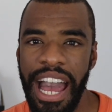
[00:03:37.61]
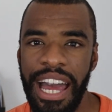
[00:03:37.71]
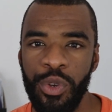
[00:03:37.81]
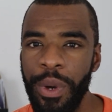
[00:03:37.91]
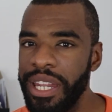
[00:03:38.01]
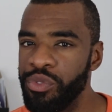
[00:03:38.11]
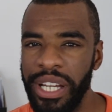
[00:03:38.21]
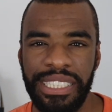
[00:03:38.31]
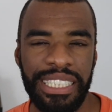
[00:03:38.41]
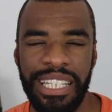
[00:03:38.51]
And whenever
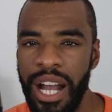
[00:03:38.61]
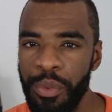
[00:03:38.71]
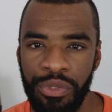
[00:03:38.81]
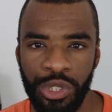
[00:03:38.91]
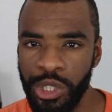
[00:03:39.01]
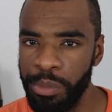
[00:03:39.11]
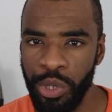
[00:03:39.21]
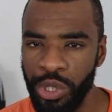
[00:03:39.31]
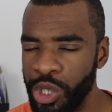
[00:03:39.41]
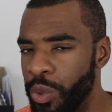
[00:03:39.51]
I sit down with
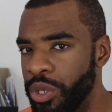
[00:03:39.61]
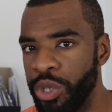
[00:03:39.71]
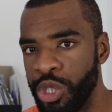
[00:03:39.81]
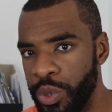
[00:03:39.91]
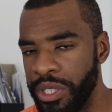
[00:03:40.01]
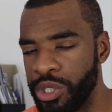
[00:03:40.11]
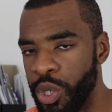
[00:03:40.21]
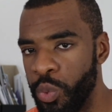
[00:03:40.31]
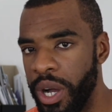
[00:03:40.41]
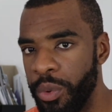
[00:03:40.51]
entrepreneurs who are not doing
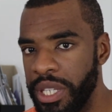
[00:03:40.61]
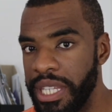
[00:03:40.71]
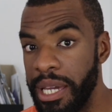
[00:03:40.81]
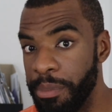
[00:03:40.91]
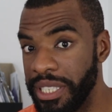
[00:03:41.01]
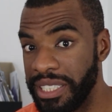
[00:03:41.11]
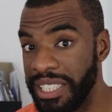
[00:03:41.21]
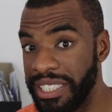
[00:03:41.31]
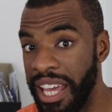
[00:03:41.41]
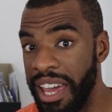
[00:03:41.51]
so well in their
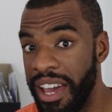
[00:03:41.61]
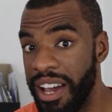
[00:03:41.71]
business,